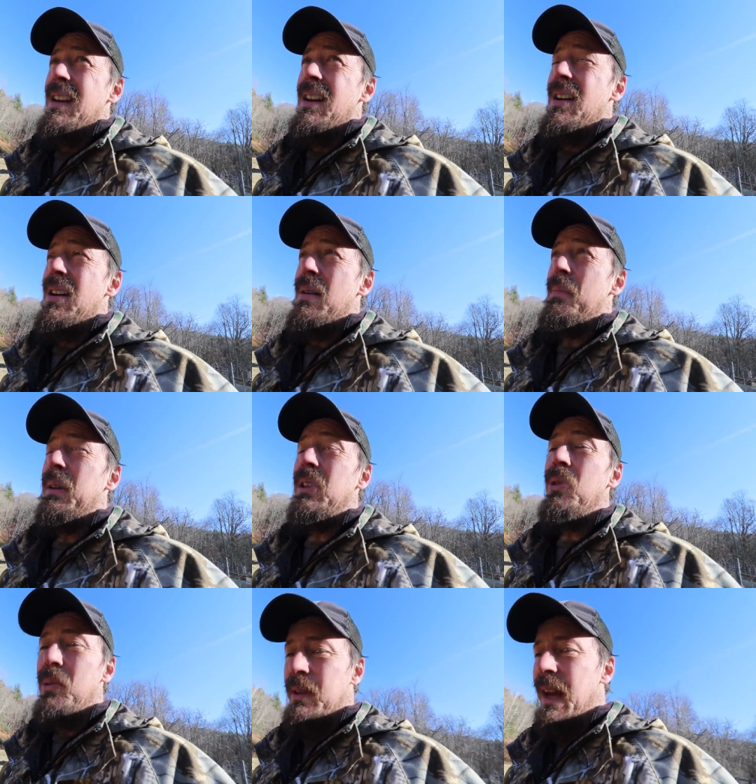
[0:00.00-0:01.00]
Um, but
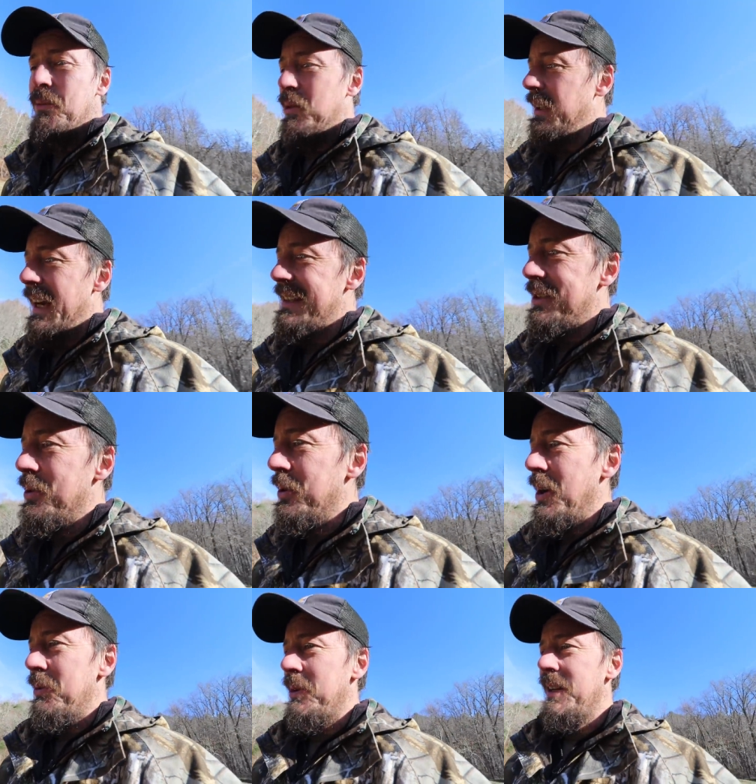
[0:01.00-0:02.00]
that won't last too
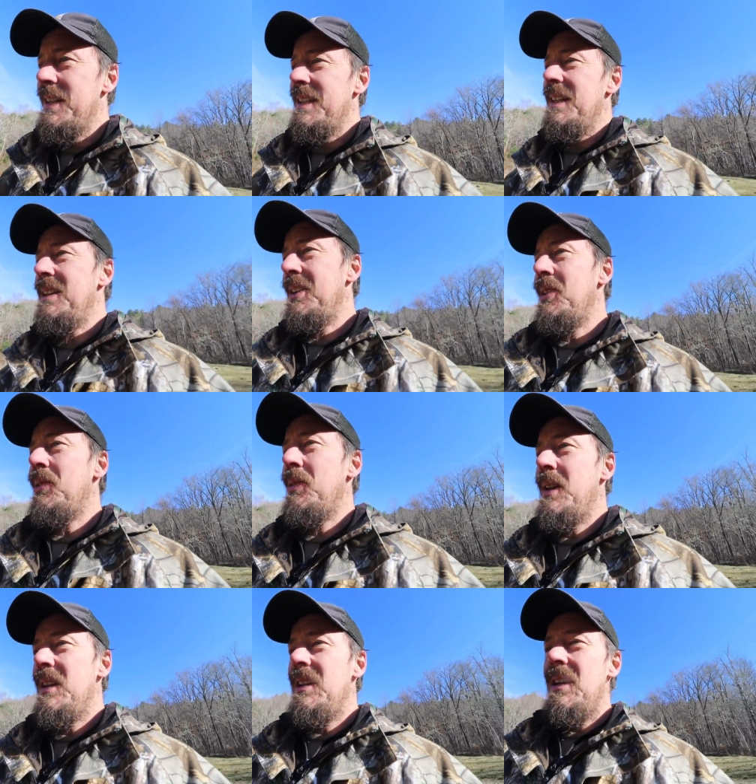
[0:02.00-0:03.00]
long. We're, he's gonna go
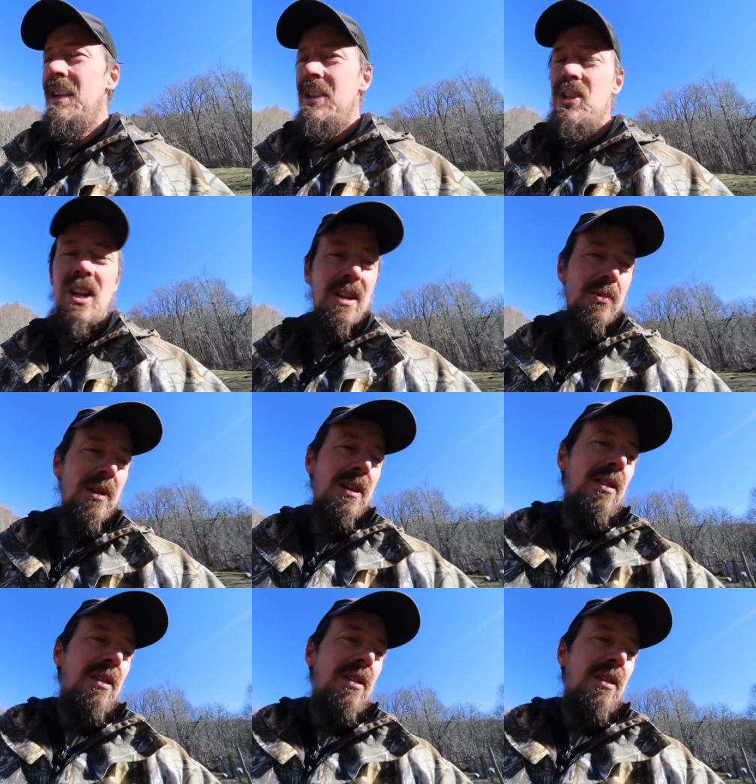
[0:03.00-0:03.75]
in uh, January.